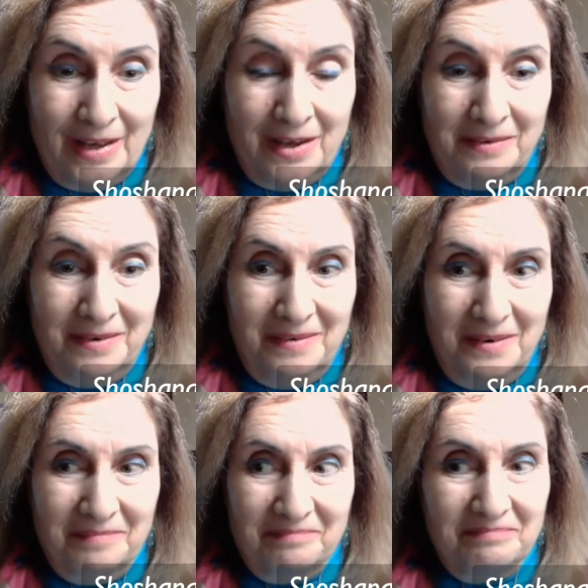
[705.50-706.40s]
And
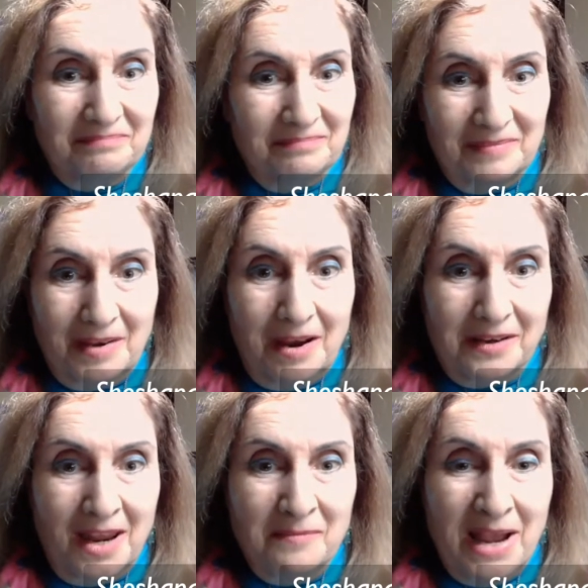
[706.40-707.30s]

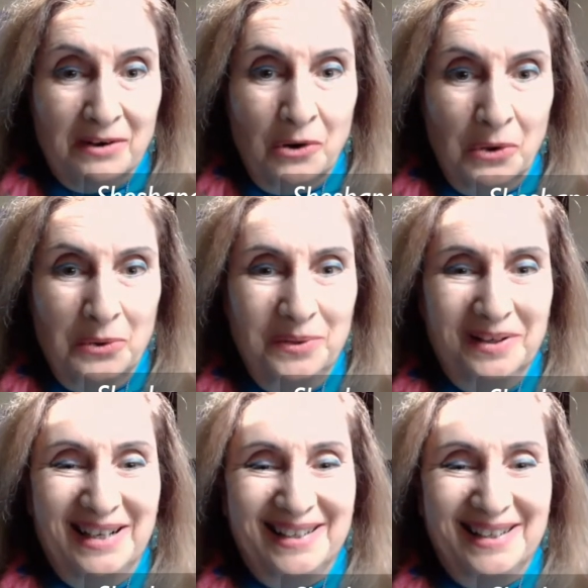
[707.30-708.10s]
I came out whole.